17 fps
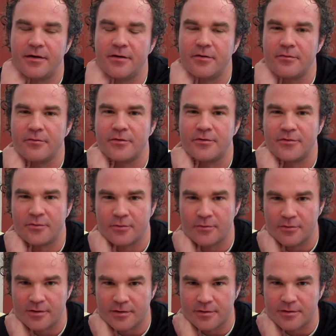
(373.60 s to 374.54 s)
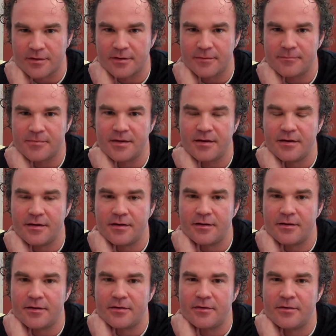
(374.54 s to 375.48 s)
rhetorically?
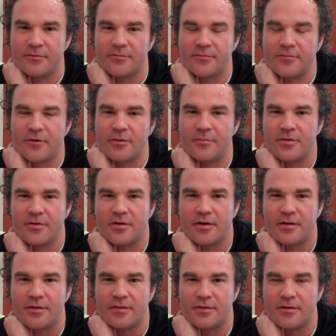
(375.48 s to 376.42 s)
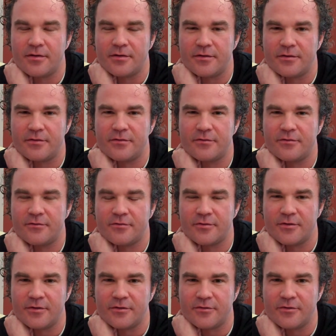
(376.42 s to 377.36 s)
And far beyond the
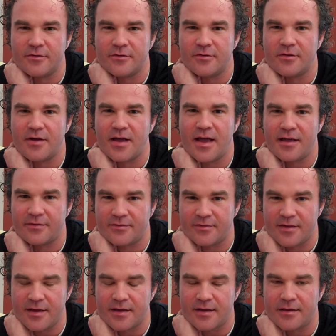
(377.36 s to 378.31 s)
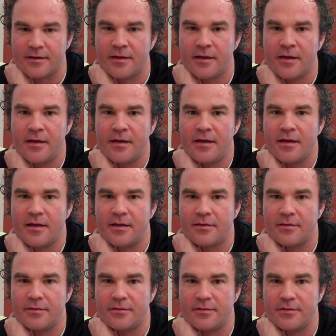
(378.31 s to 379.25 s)
traditional essay
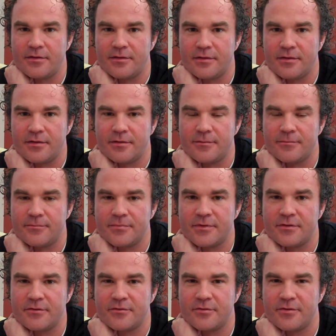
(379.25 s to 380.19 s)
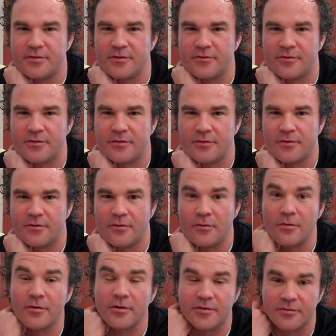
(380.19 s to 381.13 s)
and the traditional
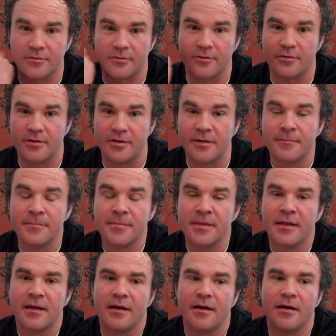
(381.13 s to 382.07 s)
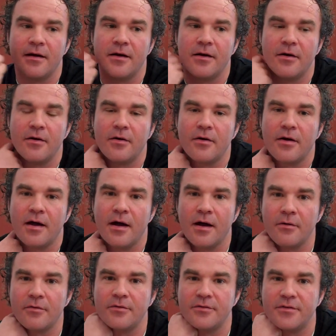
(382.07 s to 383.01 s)
oratory,
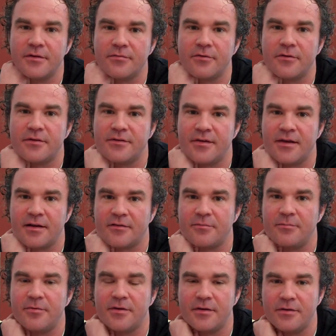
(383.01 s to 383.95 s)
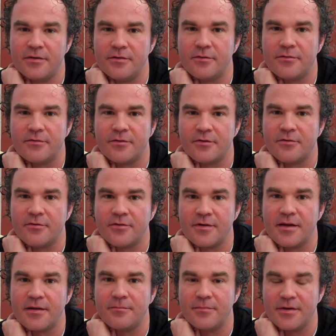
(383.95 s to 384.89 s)
how are different texts being used to
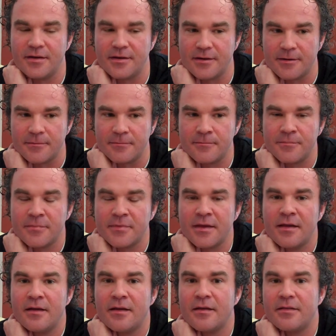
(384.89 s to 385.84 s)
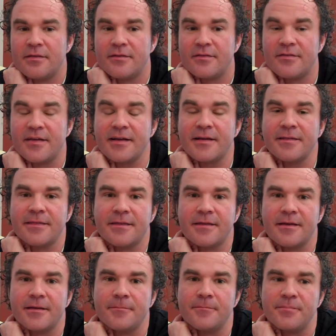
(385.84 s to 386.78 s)
create meaning? The second
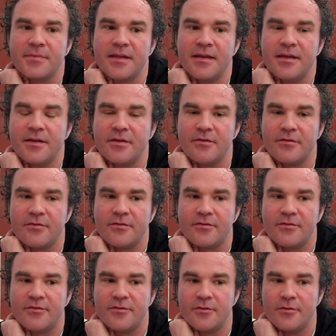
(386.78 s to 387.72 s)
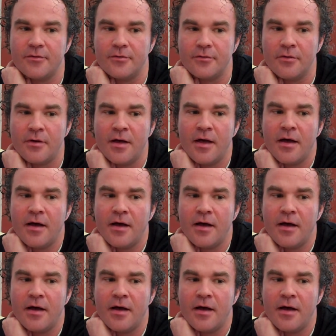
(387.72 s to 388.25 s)
thing is to